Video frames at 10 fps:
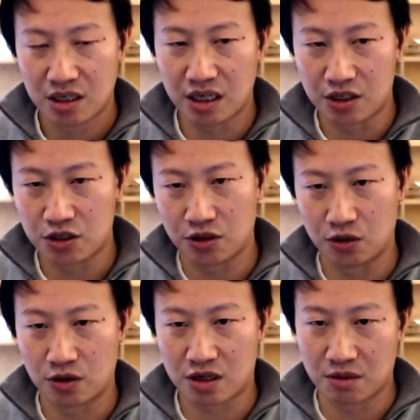
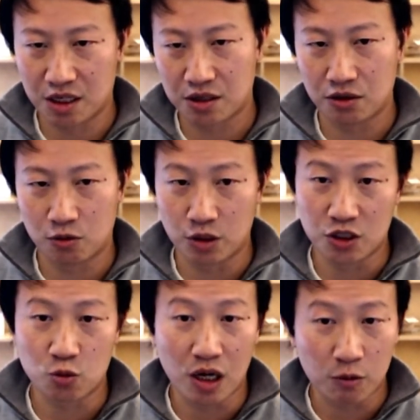into the commit queue, which
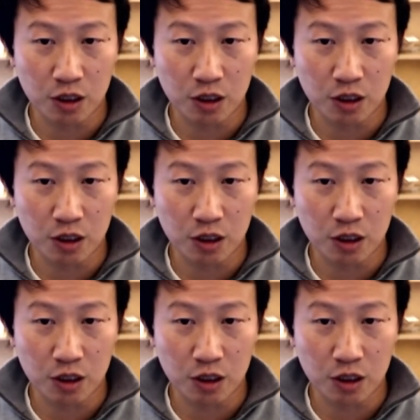is why we